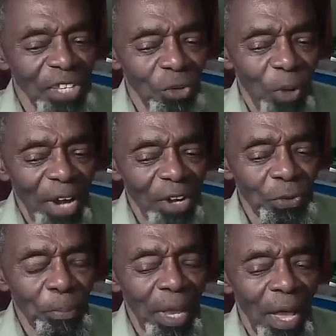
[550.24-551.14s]
me, they said, why
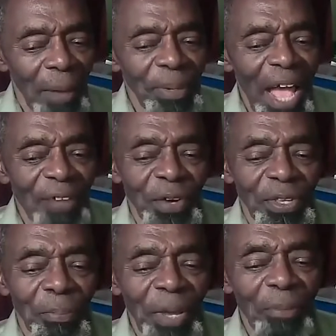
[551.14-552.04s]
don't you apply
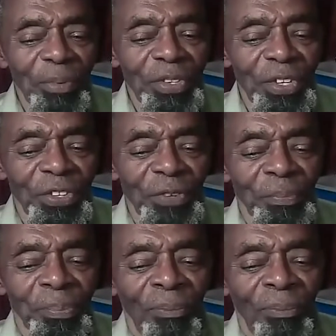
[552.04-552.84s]
for the paid position?